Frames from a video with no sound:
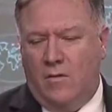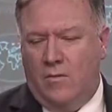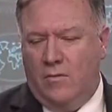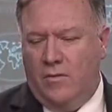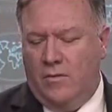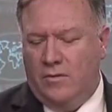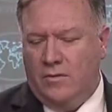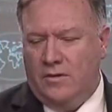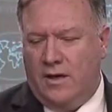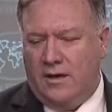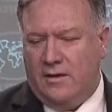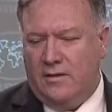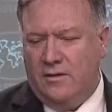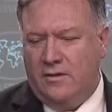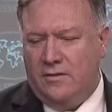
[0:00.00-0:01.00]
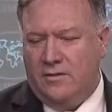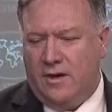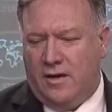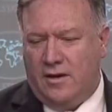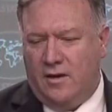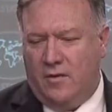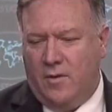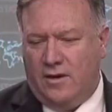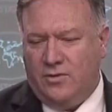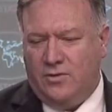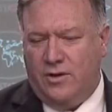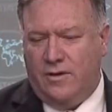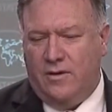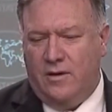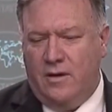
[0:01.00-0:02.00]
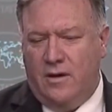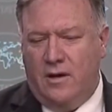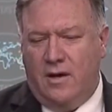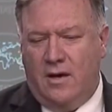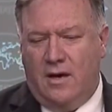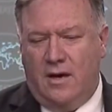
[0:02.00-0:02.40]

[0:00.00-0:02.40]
So to your second question,